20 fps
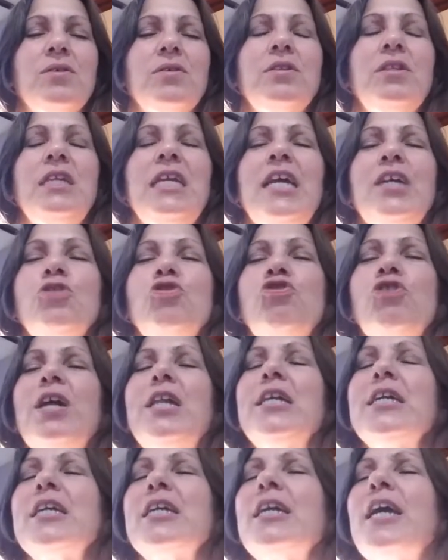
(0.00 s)
the
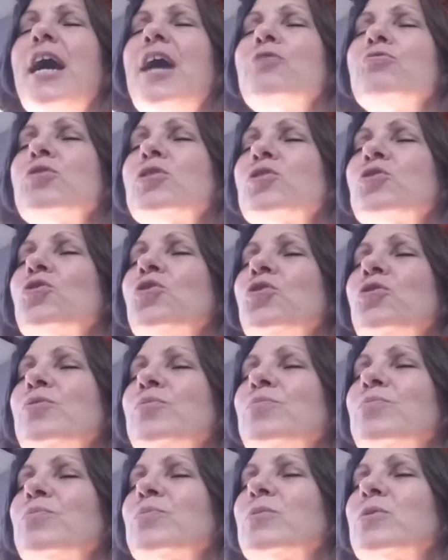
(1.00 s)
angelic council,
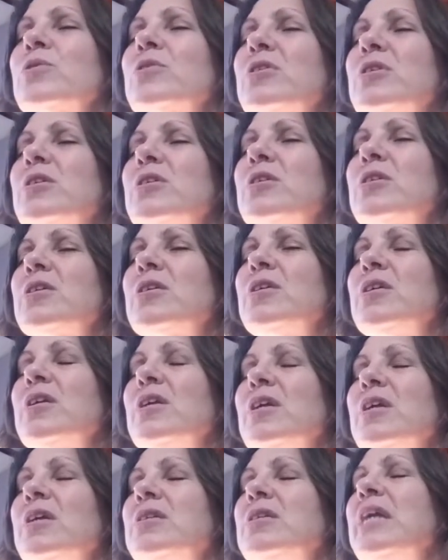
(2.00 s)

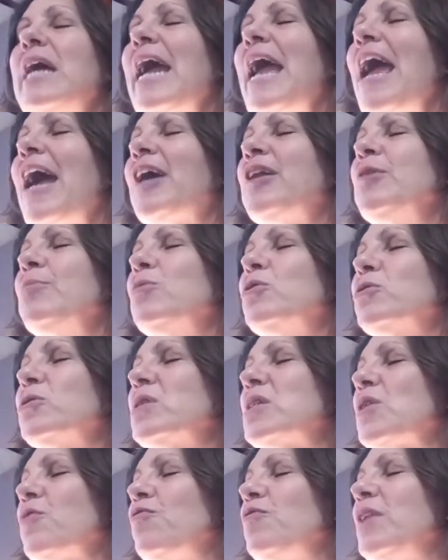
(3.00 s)
the
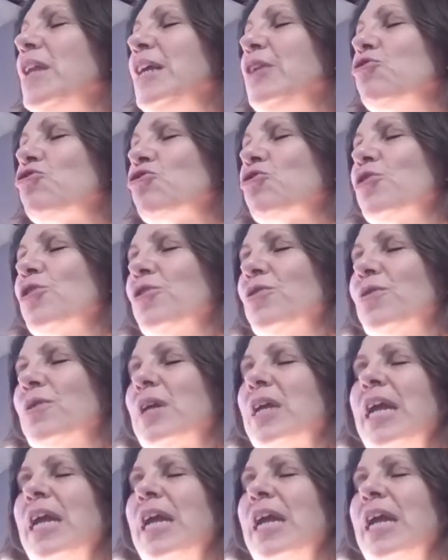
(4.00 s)
animals of nature,